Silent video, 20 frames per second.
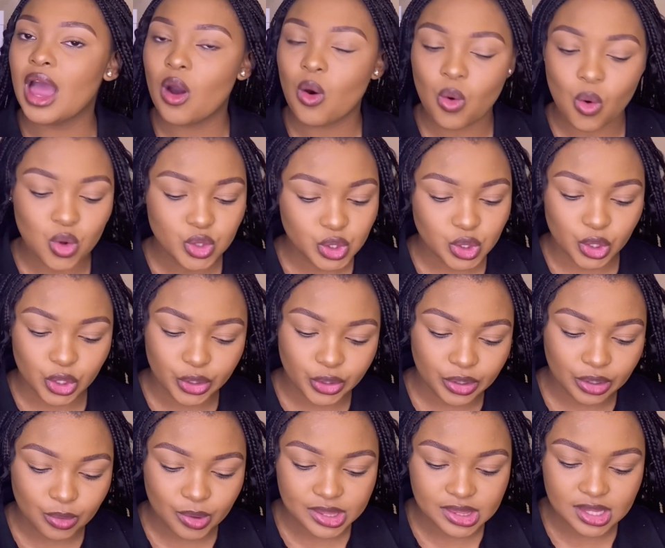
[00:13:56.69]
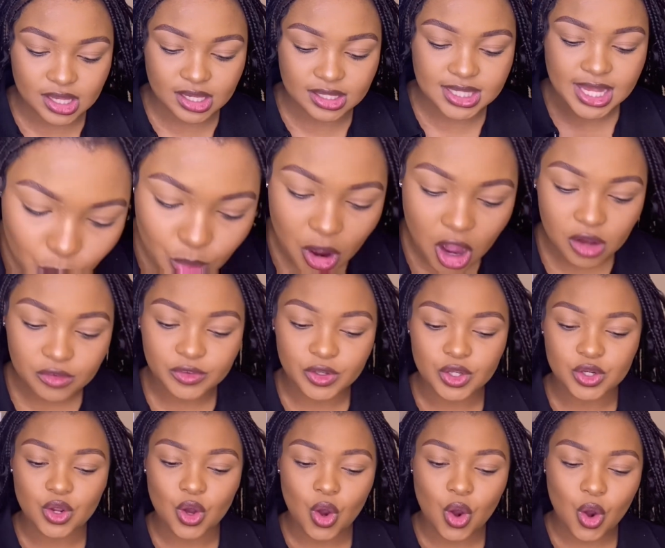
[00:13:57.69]
Also agree with this.
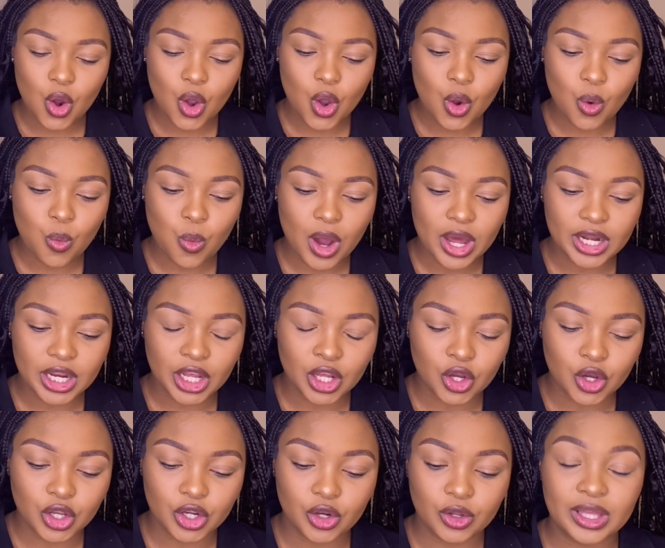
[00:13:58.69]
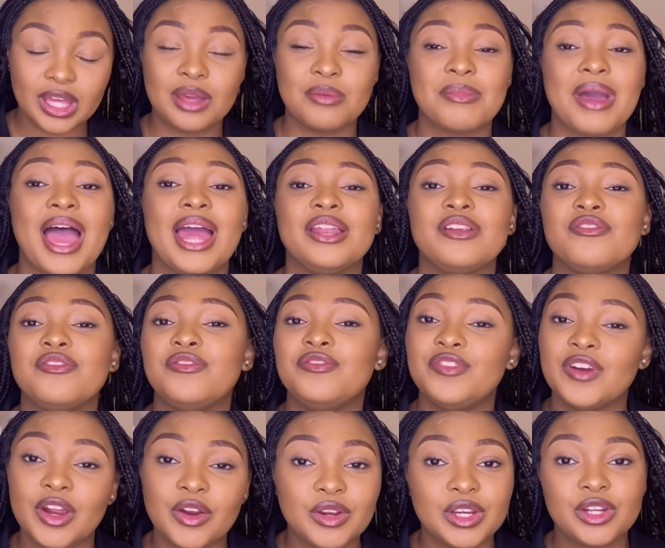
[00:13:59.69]
Marvin, oh, what a good looking man.
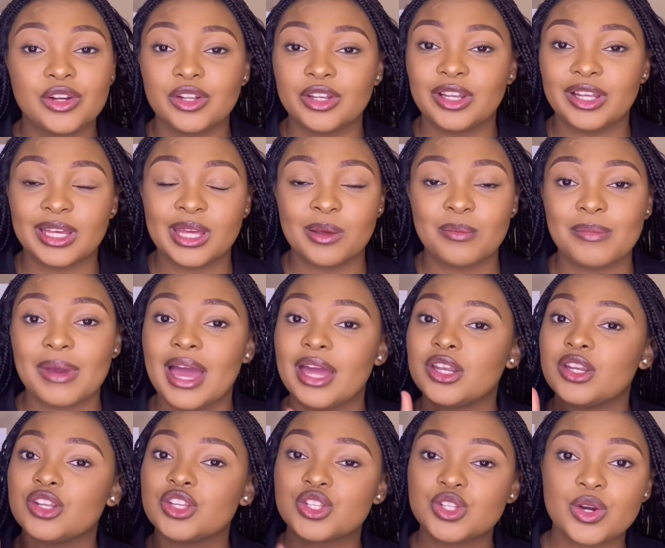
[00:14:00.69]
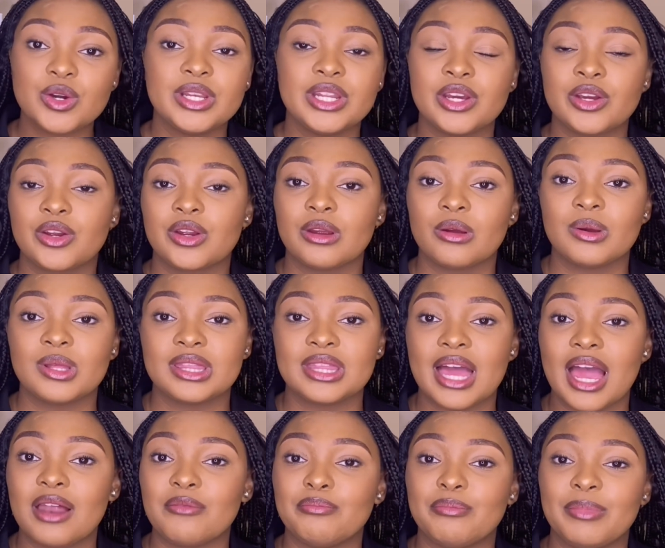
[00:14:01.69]
Very good looking man. Totally agree with that.